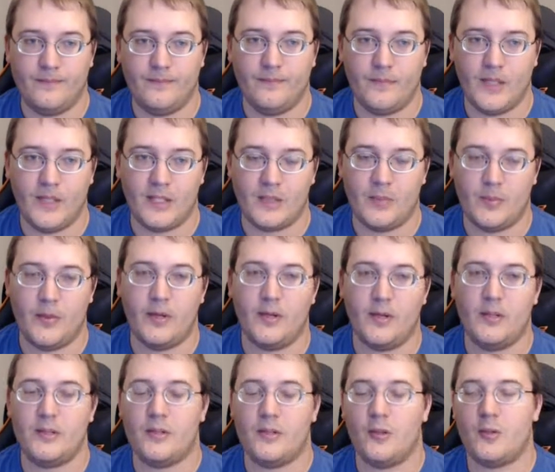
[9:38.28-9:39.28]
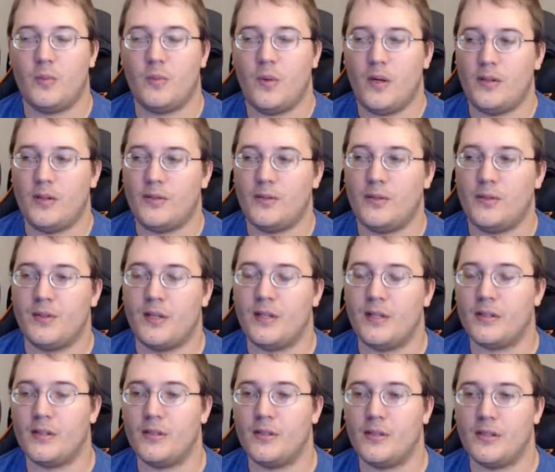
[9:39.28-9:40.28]
experienced those bosses, I
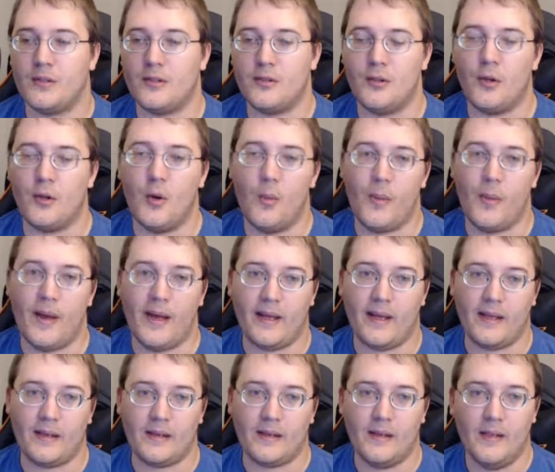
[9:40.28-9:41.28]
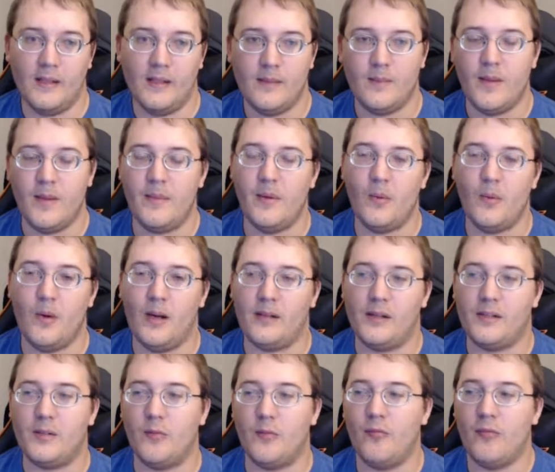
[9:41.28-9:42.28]
suggest you go back and maybe watch
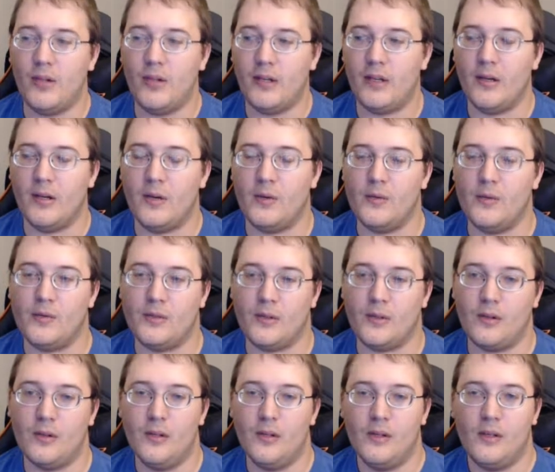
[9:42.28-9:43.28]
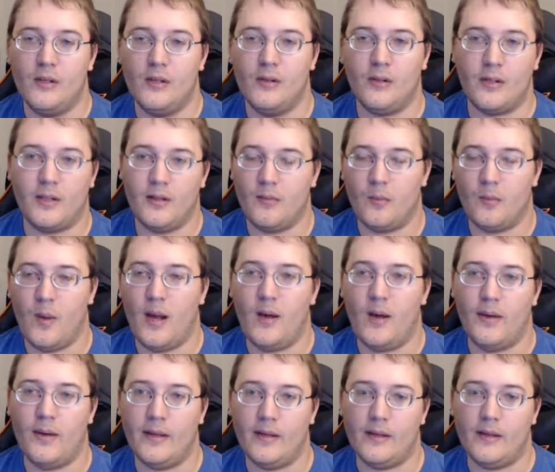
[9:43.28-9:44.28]
some videos or look at
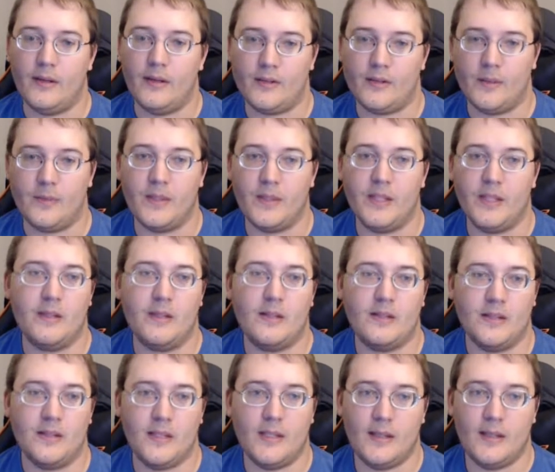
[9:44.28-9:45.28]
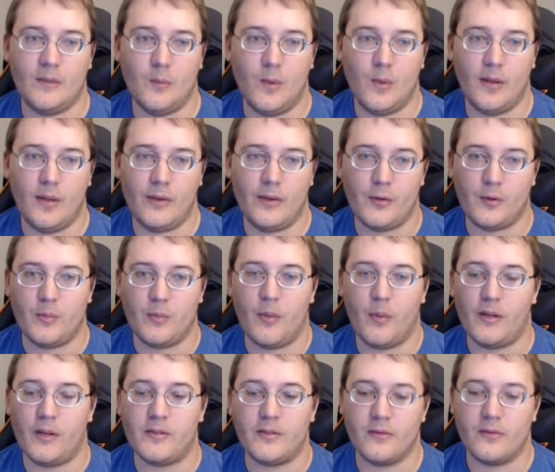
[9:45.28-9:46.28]
Wowhead or something to see what those
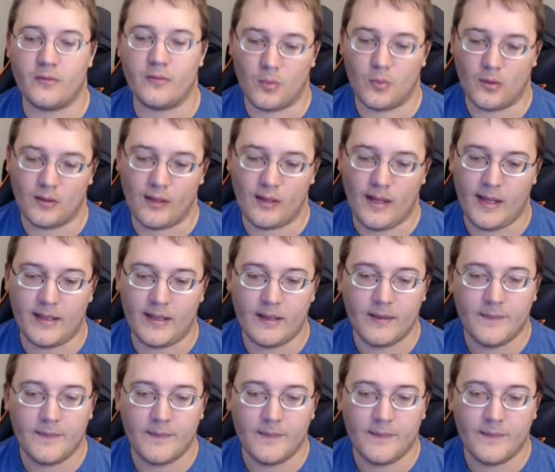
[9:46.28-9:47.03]
bosses were like.